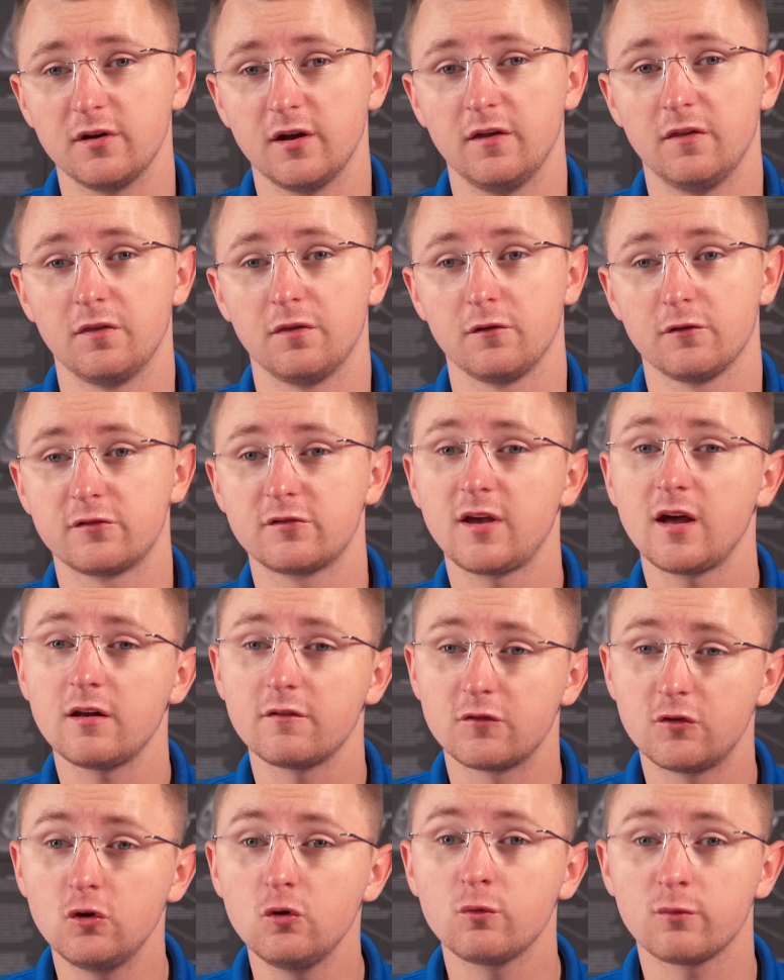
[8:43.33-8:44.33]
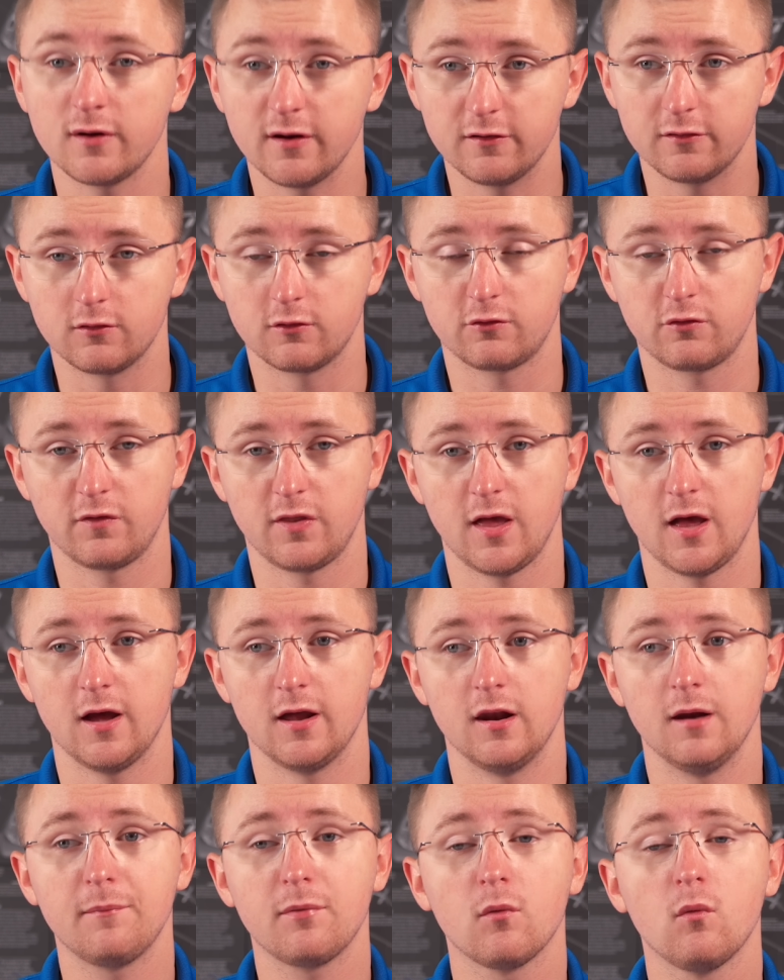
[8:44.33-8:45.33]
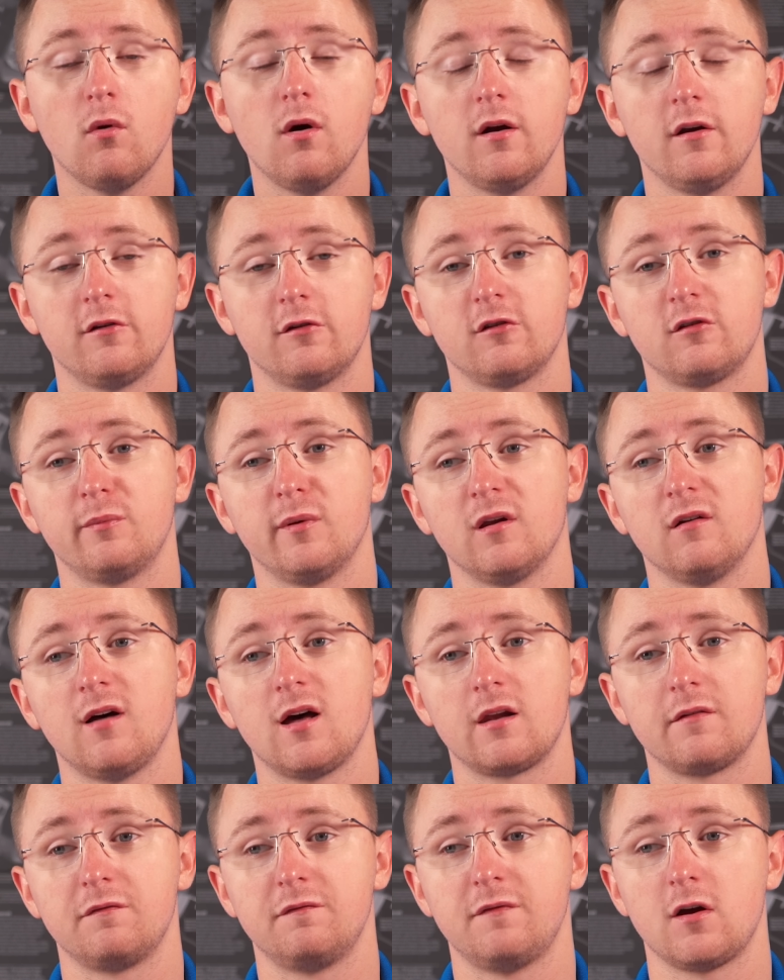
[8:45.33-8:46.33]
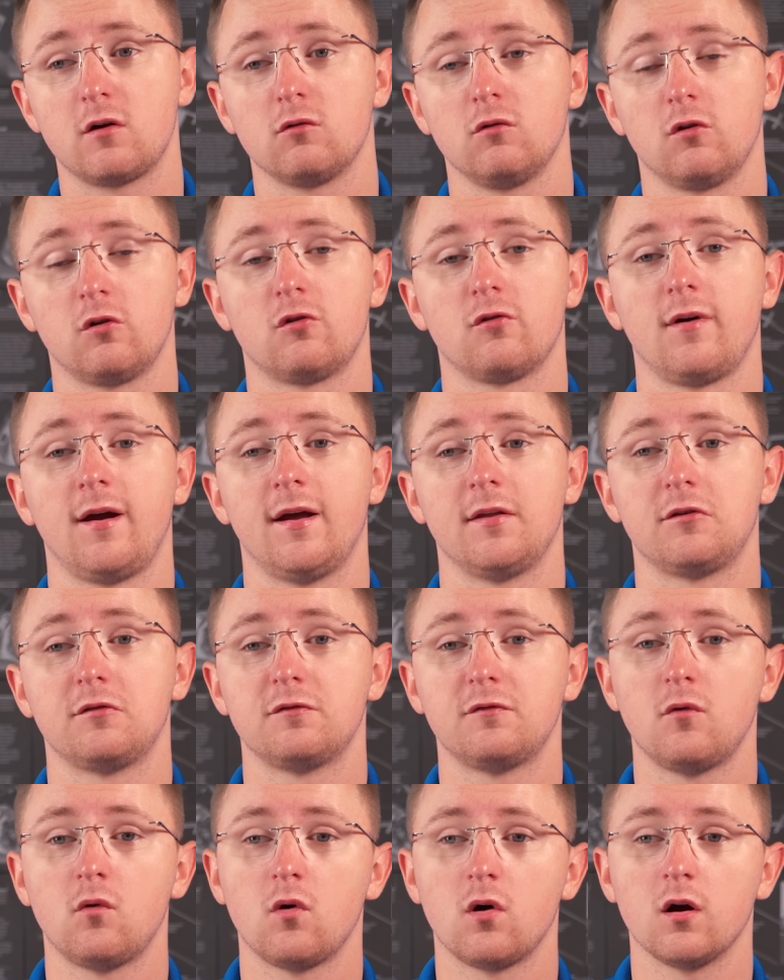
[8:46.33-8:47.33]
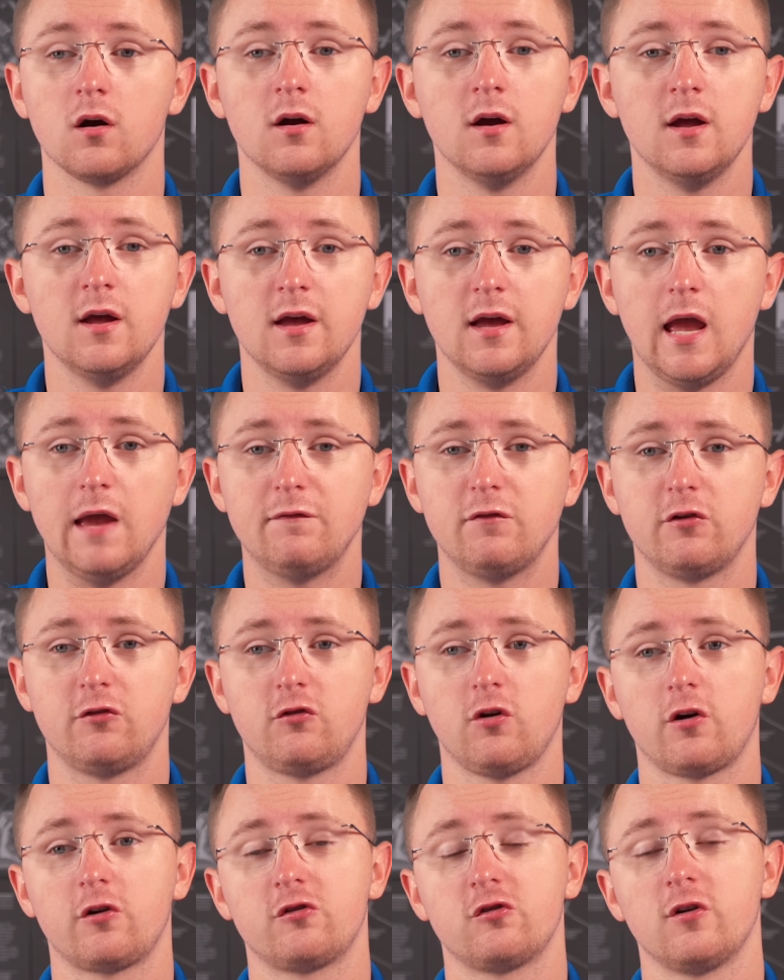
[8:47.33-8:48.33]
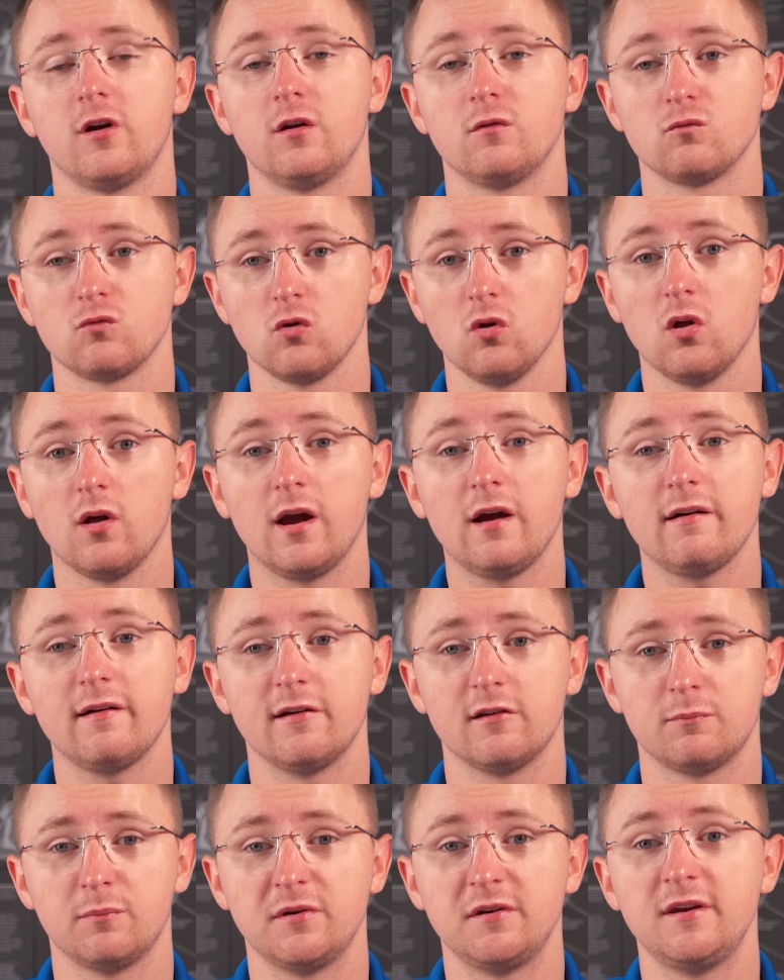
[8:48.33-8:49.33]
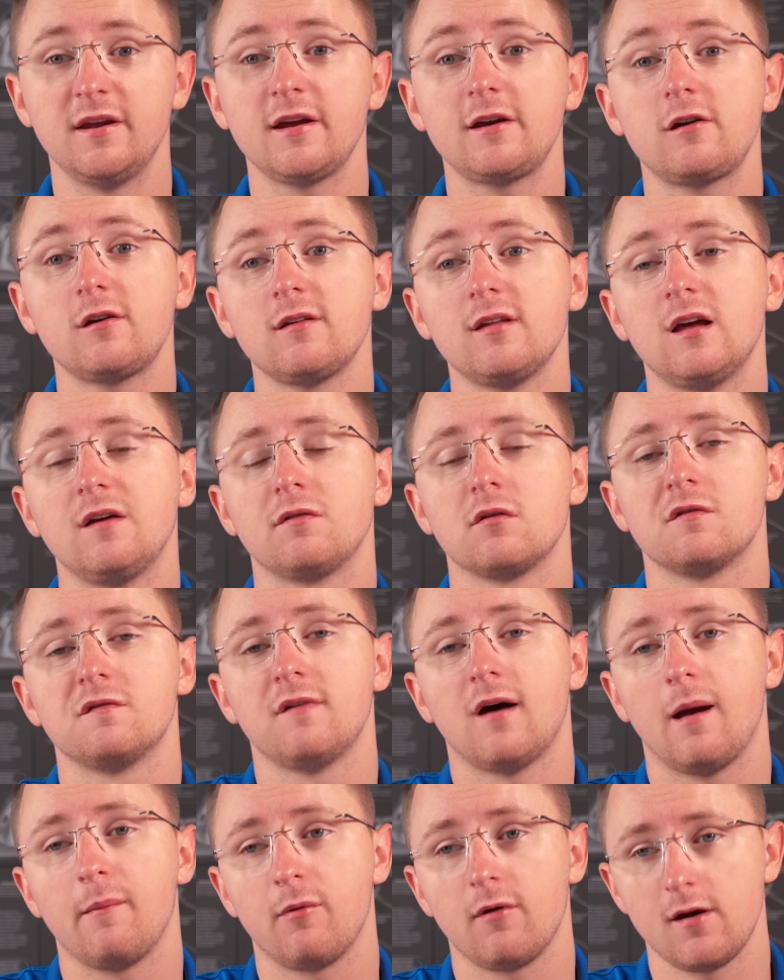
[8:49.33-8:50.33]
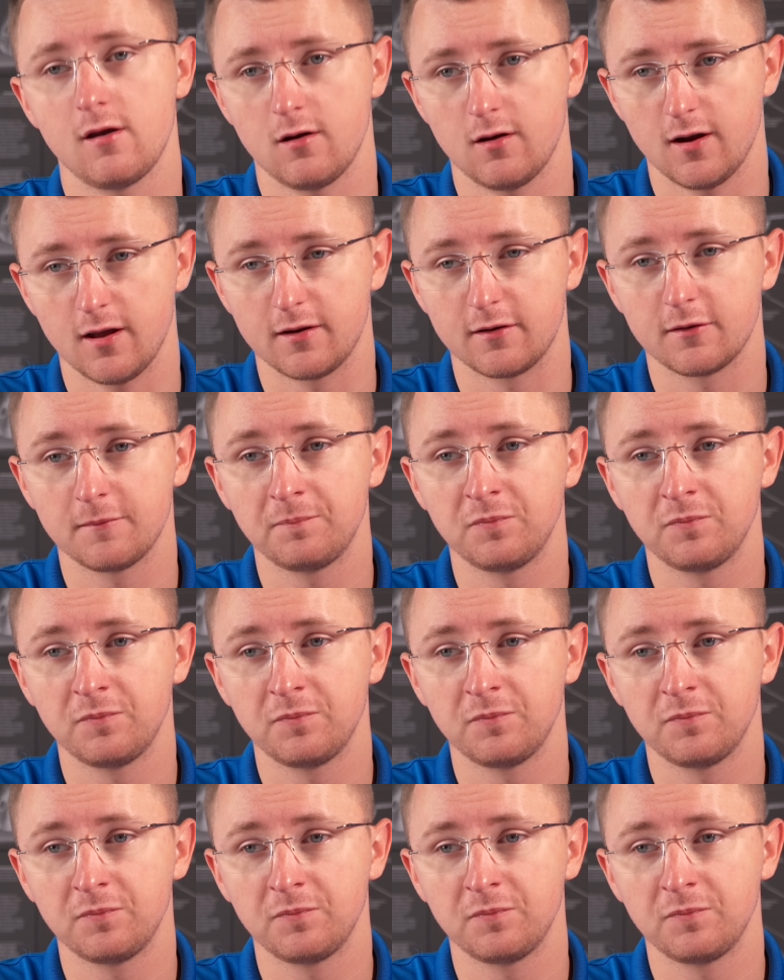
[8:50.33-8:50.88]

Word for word: And there's kind of two reasons for that. Number one is there's been a lot of federal grants for infrastructure in rural areas, particularly for fiber internet.